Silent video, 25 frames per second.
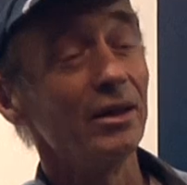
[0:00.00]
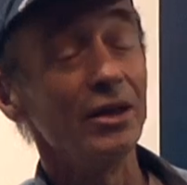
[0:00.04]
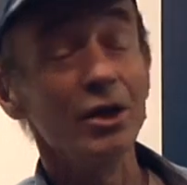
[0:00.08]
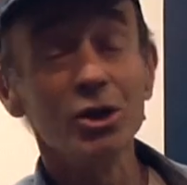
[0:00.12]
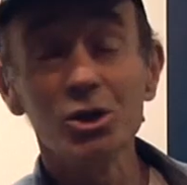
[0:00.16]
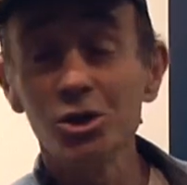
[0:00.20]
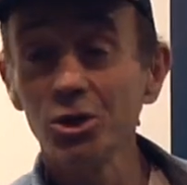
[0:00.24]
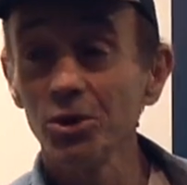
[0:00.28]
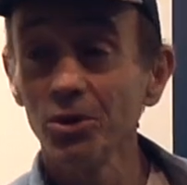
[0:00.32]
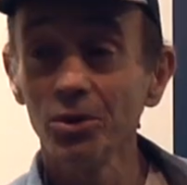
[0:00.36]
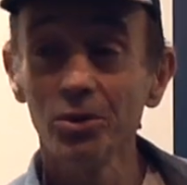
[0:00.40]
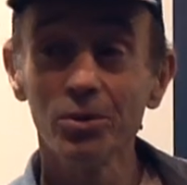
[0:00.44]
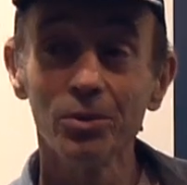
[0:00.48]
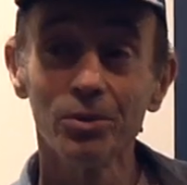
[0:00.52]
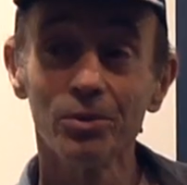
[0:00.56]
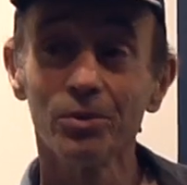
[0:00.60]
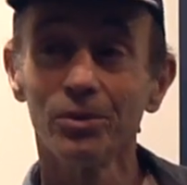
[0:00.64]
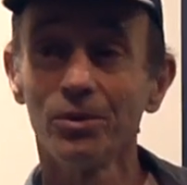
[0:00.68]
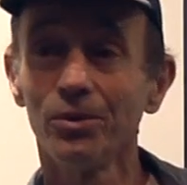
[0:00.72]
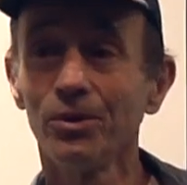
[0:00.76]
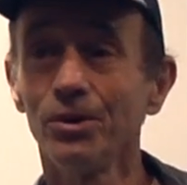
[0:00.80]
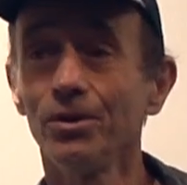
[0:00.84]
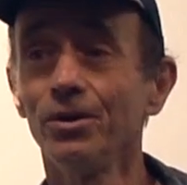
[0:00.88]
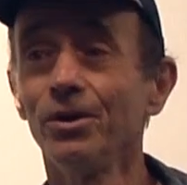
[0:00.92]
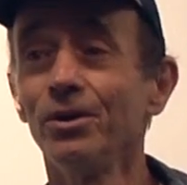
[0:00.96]
an issue,
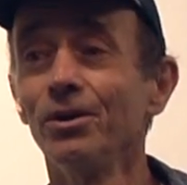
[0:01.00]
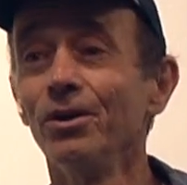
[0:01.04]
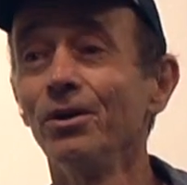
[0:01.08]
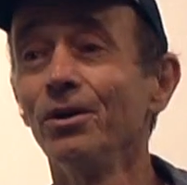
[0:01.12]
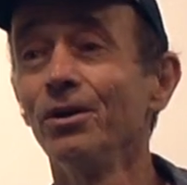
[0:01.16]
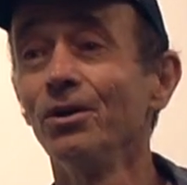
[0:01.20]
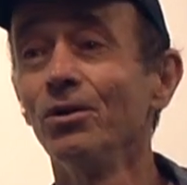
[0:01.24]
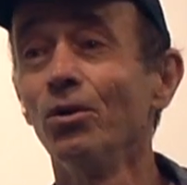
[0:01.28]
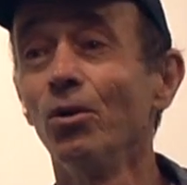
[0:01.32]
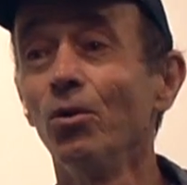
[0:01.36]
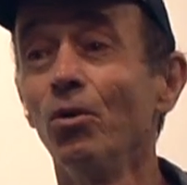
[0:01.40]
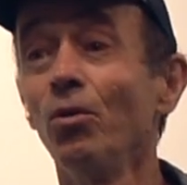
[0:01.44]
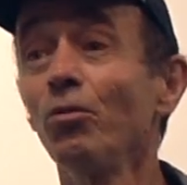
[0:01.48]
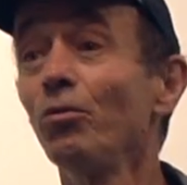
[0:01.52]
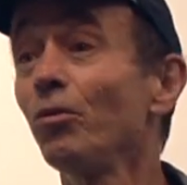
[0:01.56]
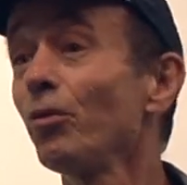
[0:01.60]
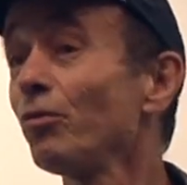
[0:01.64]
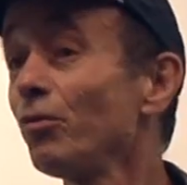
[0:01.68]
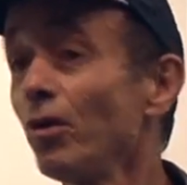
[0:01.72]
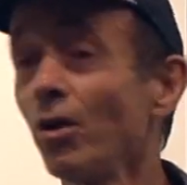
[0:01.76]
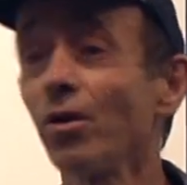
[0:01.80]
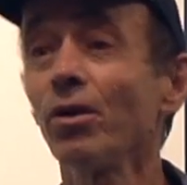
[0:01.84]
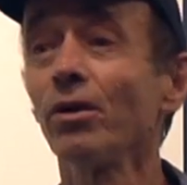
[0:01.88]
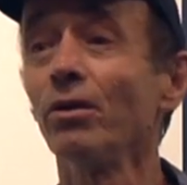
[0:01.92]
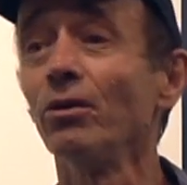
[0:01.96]
or for
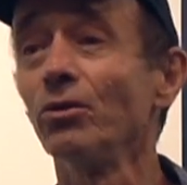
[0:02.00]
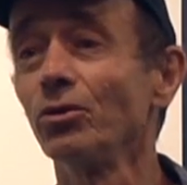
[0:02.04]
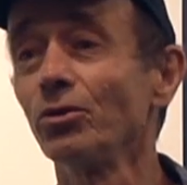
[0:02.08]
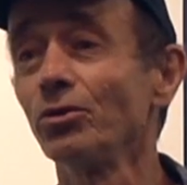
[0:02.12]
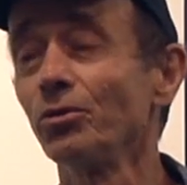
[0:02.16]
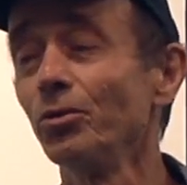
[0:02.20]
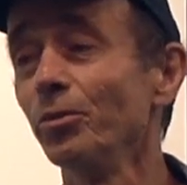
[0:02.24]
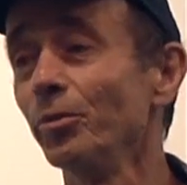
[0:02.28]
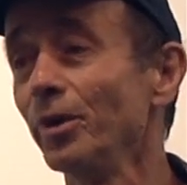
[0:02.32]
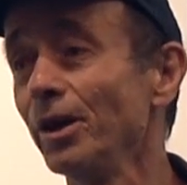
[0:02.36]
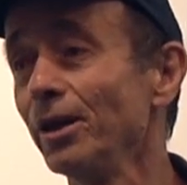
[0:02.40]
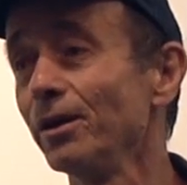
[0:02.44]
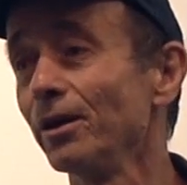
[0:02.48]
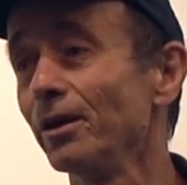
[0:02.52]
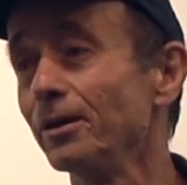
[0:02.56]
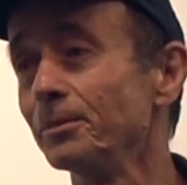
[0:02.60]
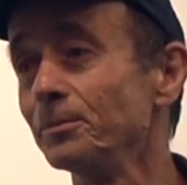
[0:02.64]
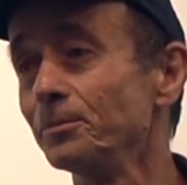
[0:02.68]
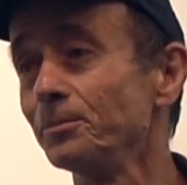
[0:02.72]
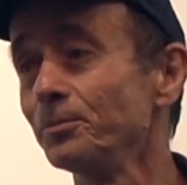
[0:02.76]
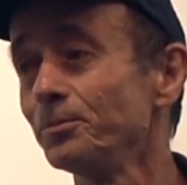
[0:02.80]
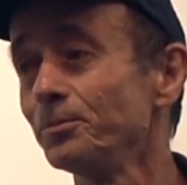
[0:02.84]
foreigners who may come.